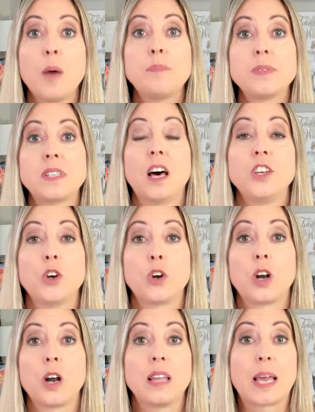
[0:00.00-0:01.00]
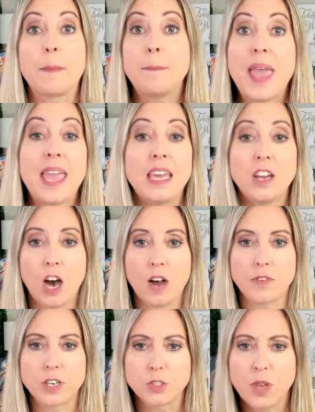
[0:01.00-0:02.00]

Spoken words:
upsell your like a paid offer.